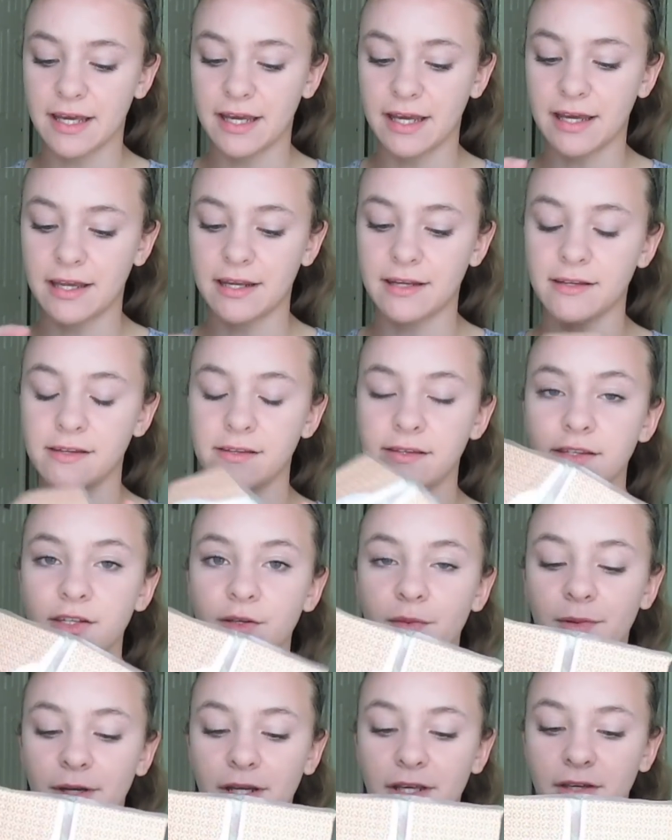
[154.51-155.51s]
and it's
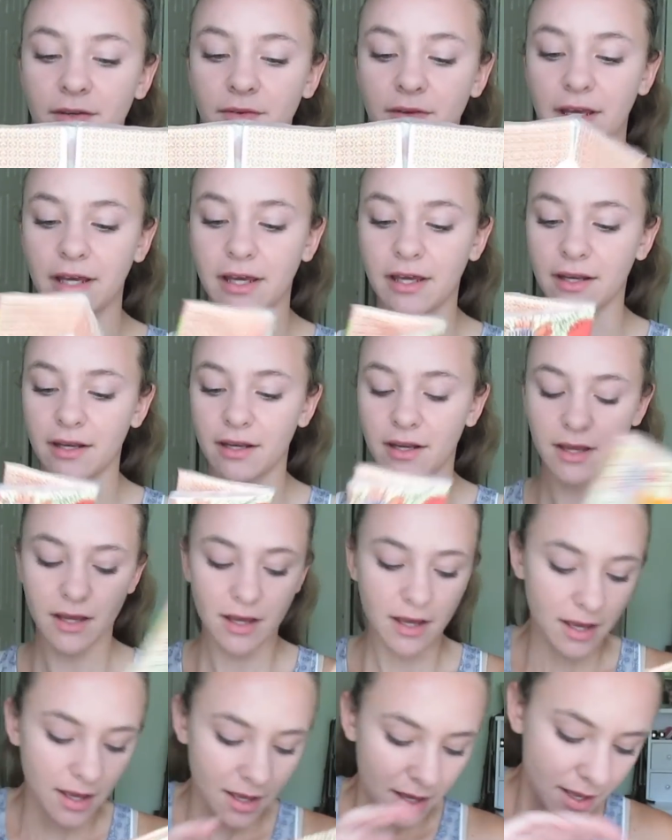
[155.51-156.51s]
super cute and
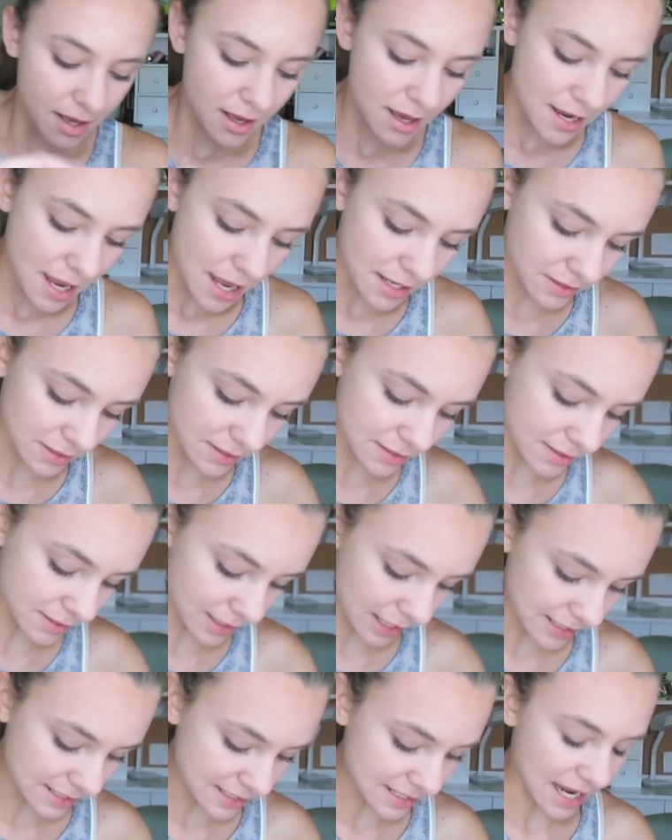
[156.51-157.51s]
just
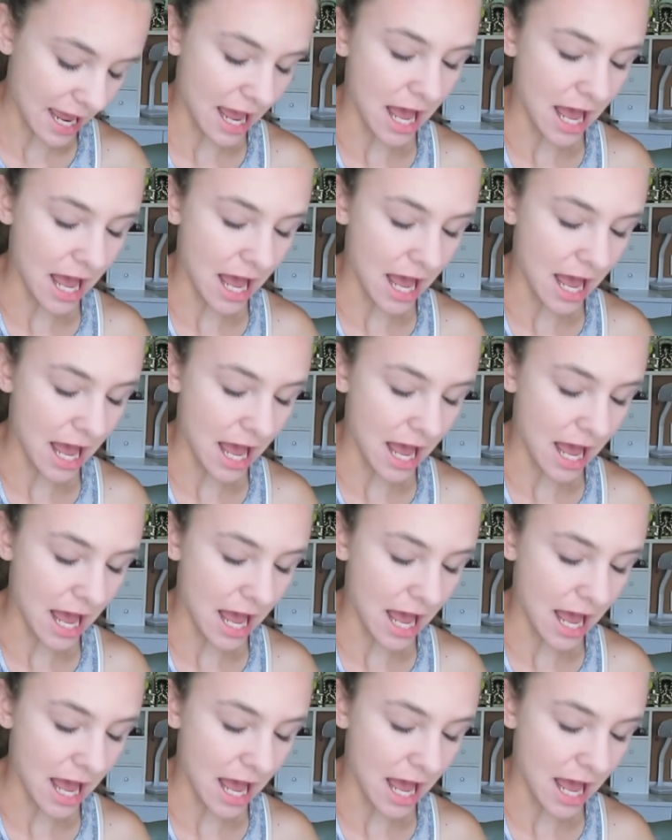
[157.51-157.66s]
nice to